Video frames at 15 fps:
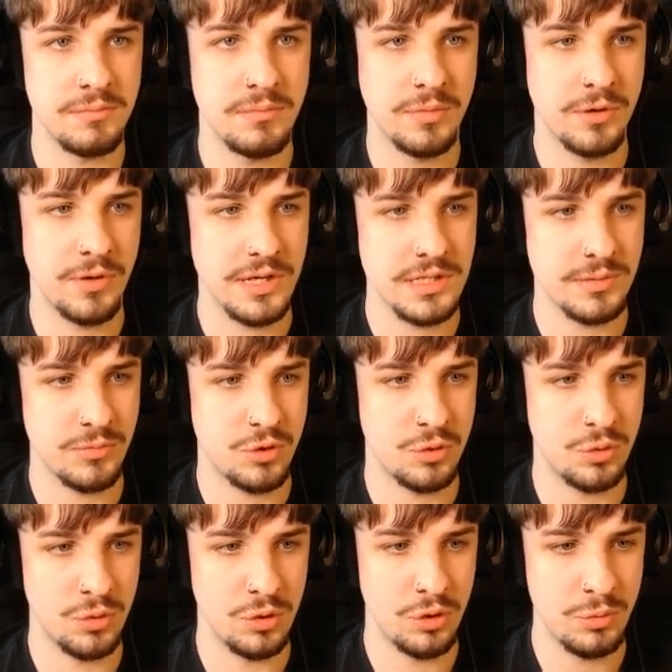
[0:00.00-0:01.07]
create some
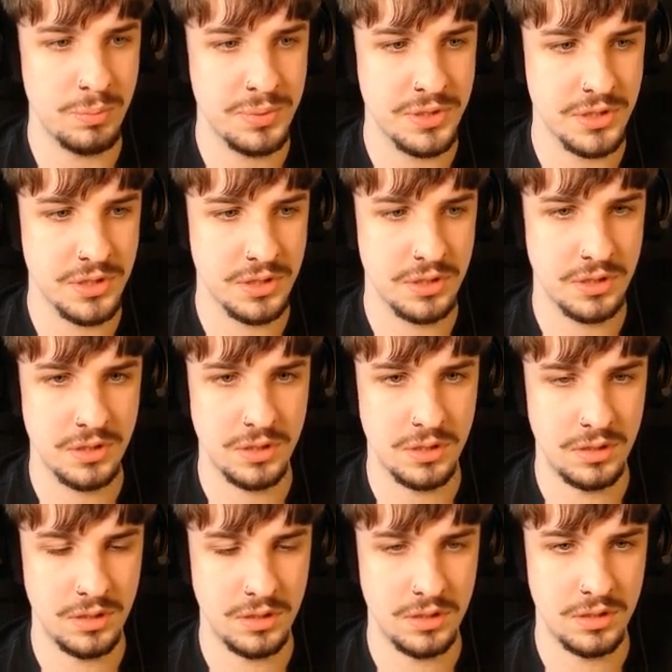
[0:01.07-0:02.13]
cool loops.
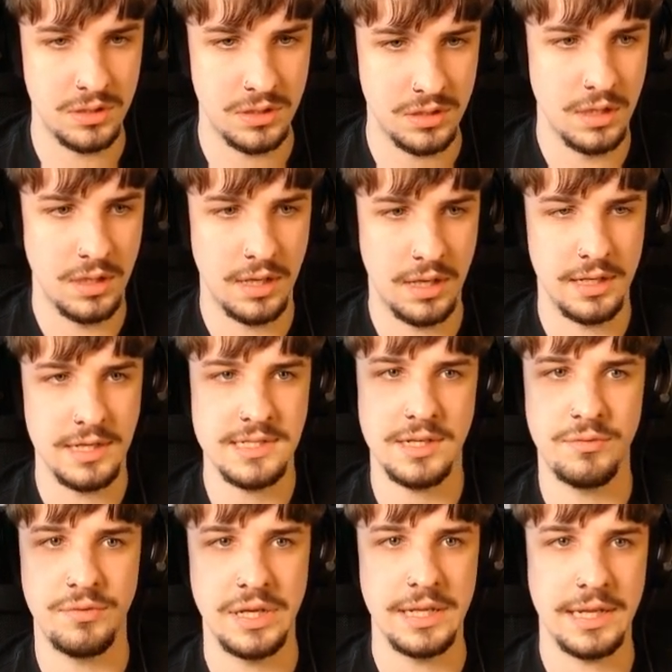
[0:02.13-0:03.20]
And they
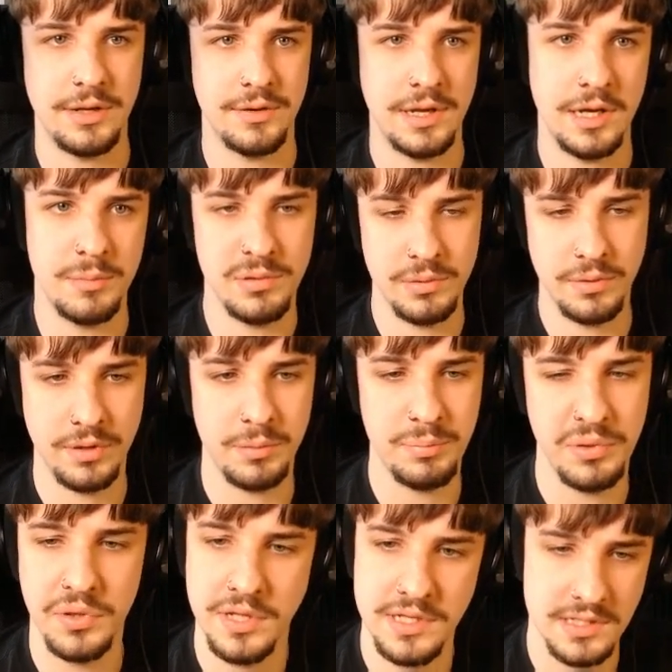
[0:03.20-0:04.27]
sound really loud now, but we're going to
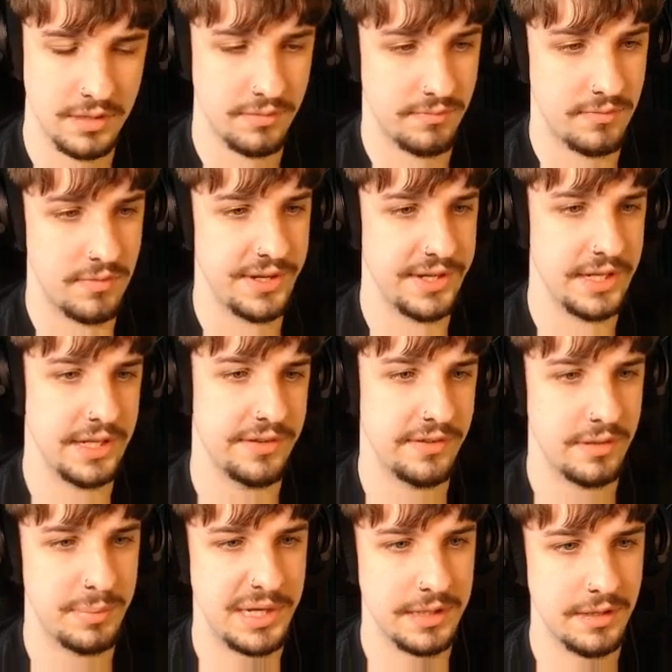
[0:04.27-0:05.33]
put these like really to
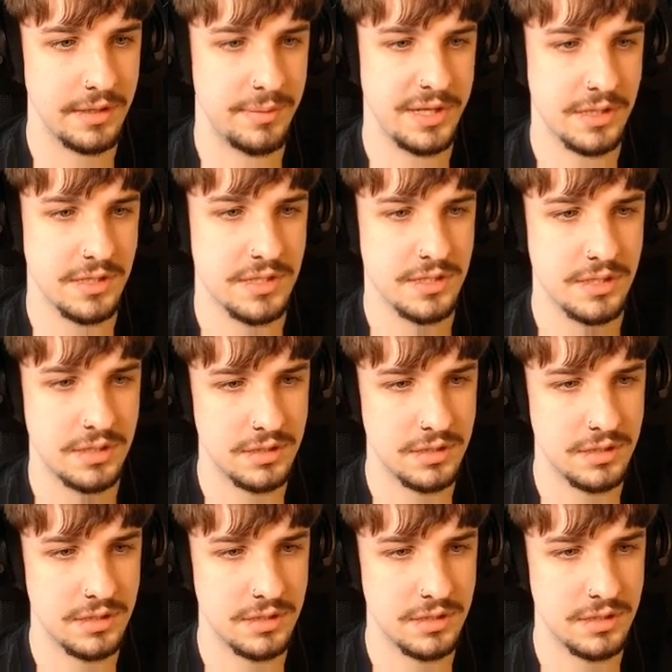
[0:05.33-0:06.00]
the back of the mix.